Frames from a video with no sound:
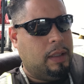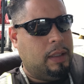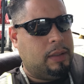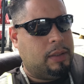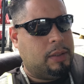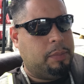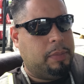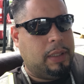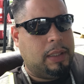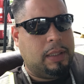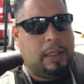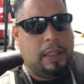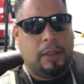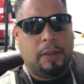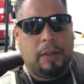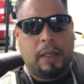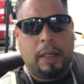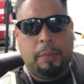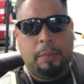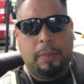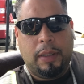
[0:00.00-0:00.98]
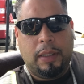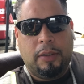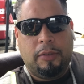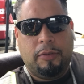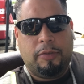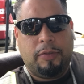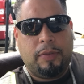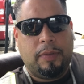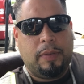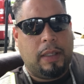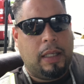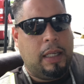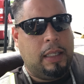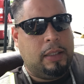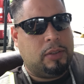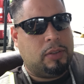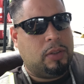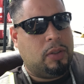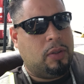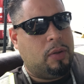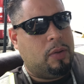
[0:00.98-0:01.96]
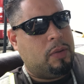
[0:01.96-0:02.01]
it's a big deal, I believe.
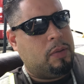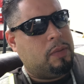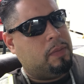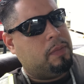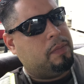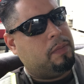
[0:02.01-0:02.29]
And so